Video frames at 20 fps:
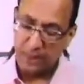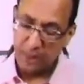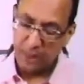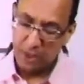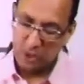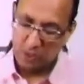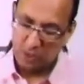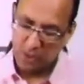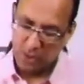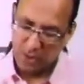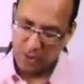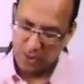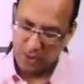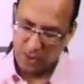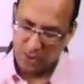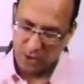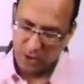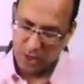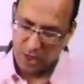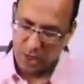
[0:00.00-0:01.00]
when you are
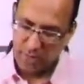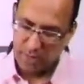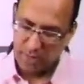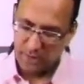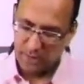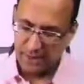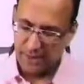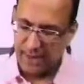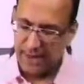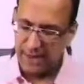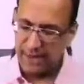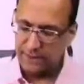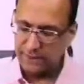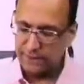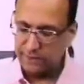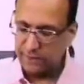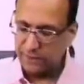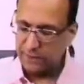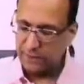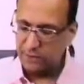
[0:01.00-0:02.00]
talking about the
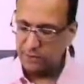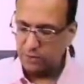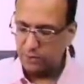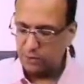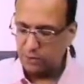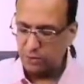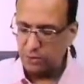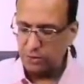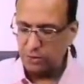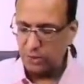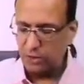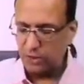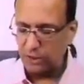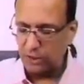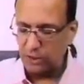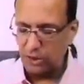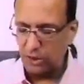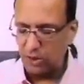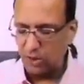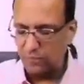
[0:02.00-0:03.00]
anterior
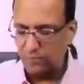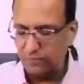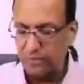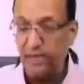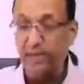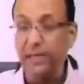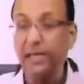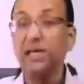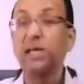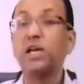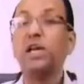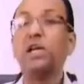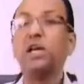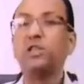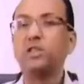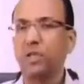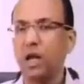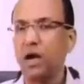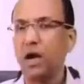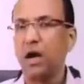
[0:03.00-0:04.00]
2/3 of the
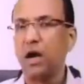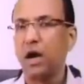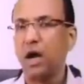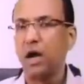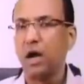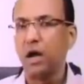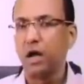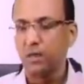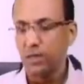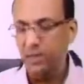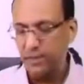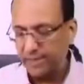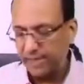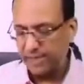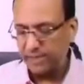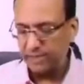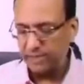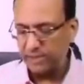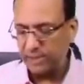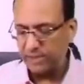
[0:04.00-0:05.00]
tongue, the
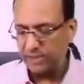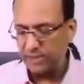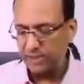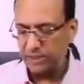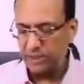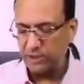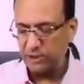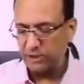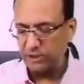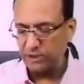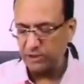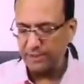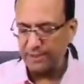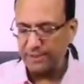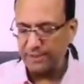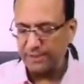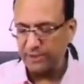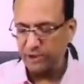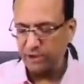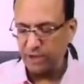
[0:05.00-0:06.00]
taste sensation
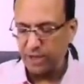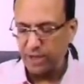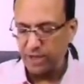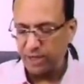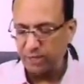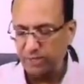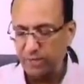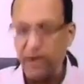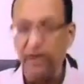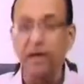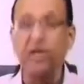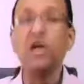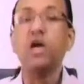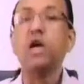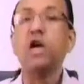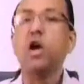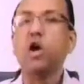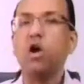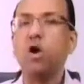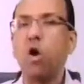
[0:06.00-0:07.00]
is carried by
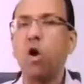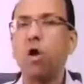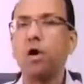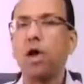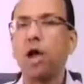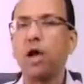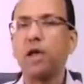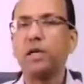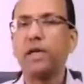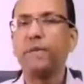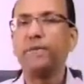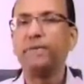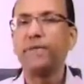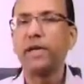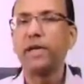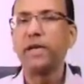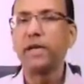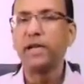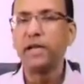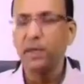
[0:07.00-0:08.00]
cauda
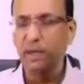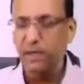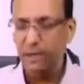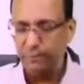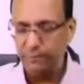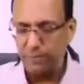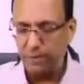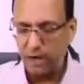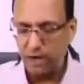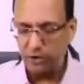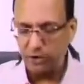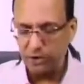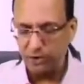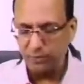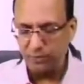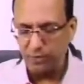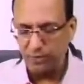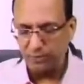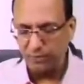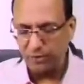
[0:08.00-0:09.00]
tympani nerve, branch
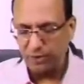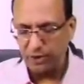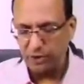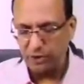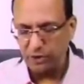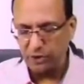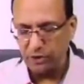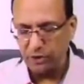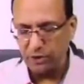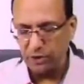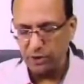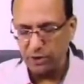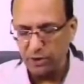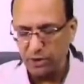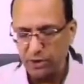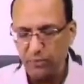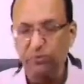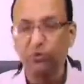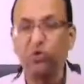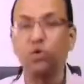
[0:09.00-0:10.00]
of the facial
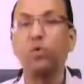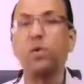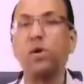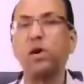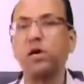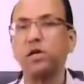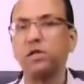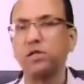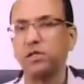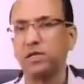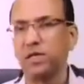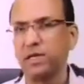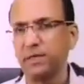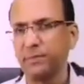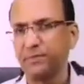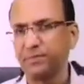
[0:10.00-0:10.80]
nerve, towards the